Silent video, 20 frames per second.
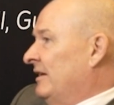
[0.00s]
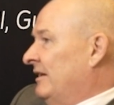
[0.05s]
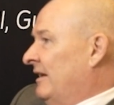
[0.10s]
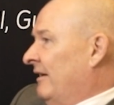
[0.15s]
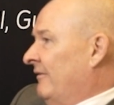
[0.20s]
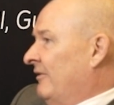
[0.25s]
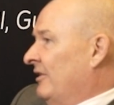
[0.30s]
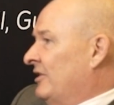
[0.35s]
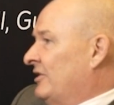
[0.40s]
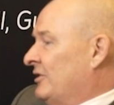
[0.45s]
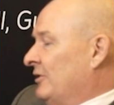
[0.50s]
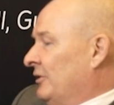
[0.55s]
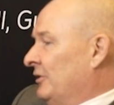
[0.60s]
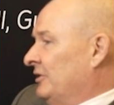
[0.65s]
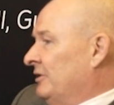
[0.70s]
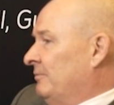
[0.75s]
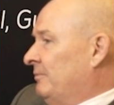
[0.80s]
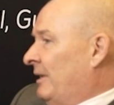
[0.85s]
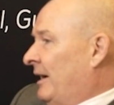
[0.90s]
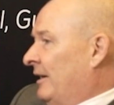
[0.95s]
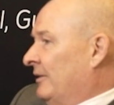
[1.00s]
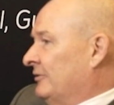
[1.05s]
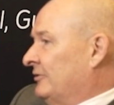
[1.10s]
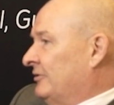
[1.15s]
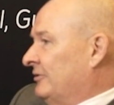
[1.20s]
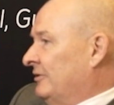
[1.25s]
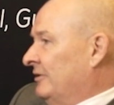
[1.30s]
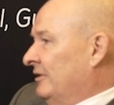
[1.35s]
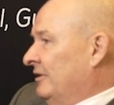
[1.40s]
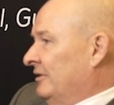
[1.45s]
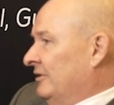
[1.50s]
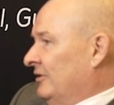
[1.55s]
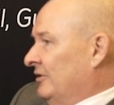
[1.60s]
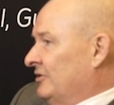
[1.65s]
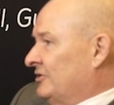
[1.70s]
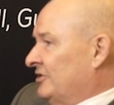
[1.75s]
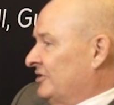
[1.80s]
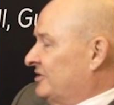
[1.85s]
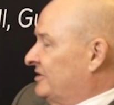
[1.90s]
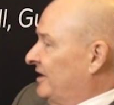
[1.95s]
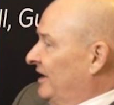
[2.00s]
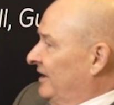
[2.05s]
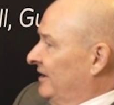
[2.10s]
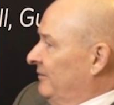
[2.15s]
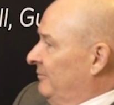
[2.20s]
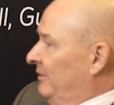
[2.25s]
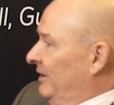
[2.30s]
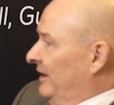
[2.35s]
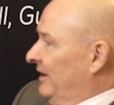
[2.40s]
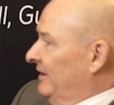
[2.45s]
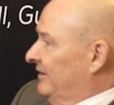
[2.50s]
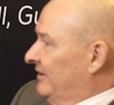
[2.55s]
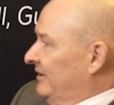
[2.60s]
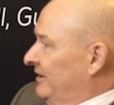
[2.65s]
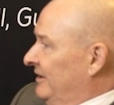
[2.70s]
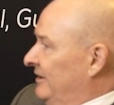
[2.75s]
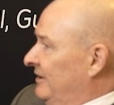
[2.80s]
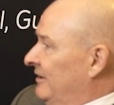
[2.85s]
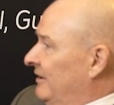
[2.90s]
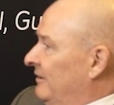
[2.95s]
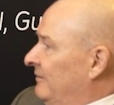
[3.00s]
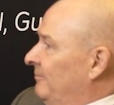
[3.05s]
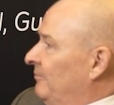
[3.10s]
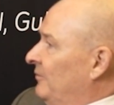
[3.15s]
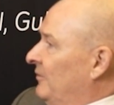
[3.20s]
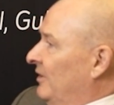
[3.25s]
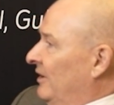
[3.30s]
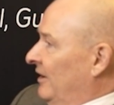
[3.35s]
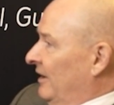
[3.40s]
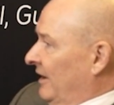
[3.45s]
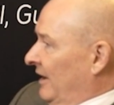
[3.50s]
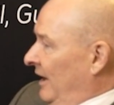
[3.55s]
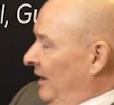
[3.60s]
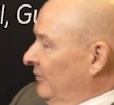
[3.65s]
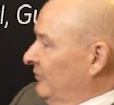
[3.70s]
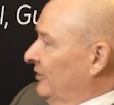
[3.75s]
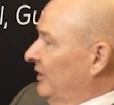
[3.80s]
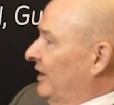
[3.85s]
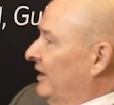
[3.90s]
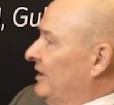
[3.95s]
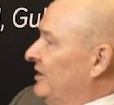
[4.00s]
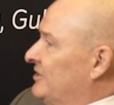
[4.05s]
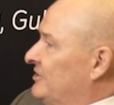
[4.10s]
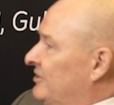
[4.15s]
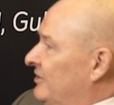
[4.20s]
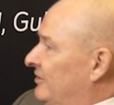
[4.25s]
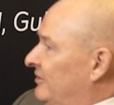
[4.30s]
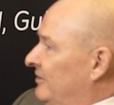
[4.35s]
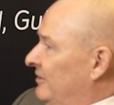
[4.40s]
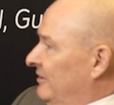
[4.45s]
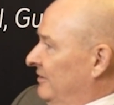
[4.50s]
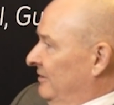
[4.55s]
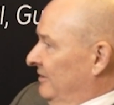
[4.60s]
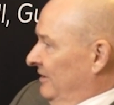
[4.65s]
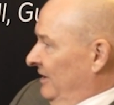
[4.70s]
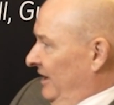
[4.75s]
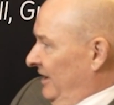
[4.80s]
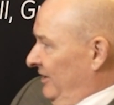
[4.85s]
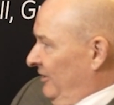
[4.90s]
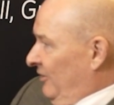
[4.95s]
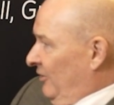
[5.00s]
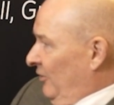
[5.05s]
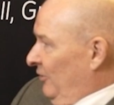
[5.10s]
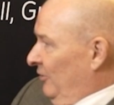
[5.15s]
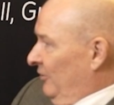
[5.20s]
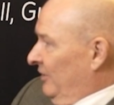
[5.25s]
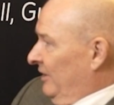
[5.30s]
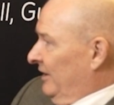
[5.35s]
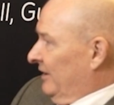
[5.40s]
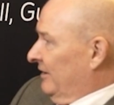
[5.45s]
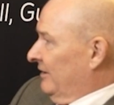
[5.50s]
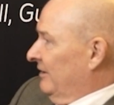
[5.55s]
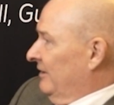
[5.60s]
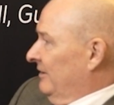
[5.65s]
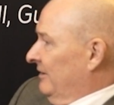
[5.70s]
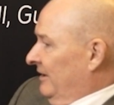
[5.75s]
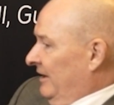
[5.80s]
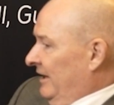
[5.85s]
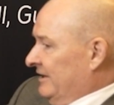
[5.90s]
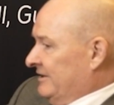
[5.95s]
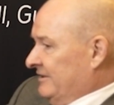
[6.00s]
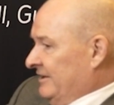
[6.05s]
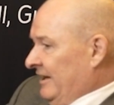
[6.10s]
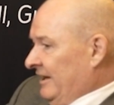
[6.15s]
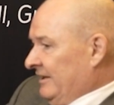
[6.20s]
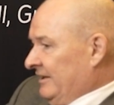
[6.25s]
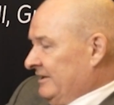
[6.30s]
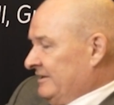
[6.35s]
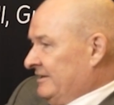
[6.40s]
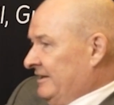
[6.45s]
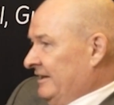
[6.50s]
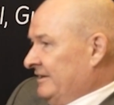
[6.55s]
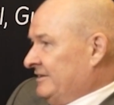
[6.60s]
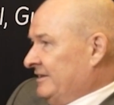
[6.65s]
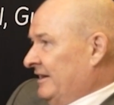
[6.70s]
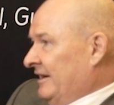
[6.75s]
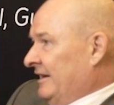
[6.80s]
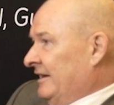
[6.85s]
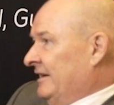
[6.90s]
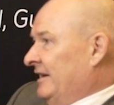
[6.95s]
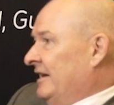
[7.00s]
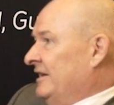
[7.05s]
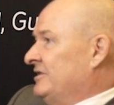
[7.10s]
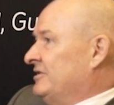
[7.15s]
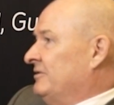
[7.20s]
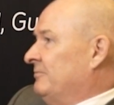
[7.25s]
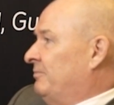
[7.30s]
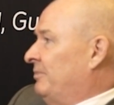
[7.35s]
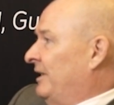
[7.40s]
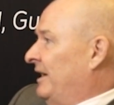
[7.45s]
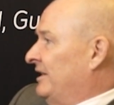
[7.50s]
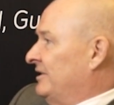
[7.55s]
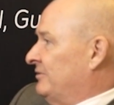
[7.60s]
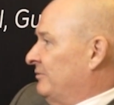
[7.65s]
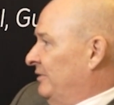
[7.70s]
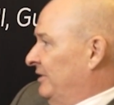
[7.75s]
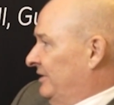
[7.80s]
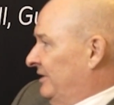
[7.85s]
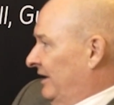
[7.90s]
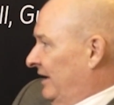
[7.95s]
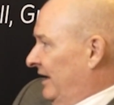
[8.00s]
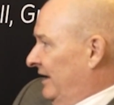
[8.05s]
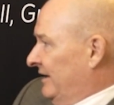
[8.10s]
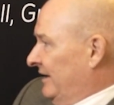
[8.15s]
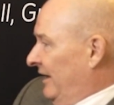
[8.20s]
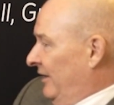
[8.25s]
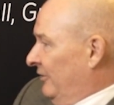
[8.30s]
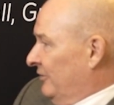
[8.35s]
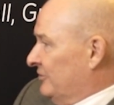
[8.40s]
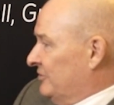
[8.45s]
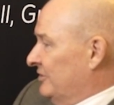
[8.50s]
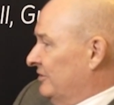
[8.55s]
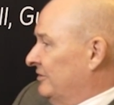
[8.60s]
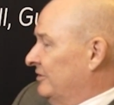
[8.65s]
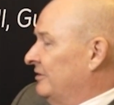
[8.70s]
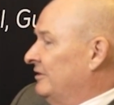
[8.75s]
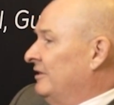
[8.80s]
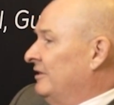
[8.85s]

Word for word: Then we thought about the sustainability around the region, including, let's say, these desalination plants with the red algae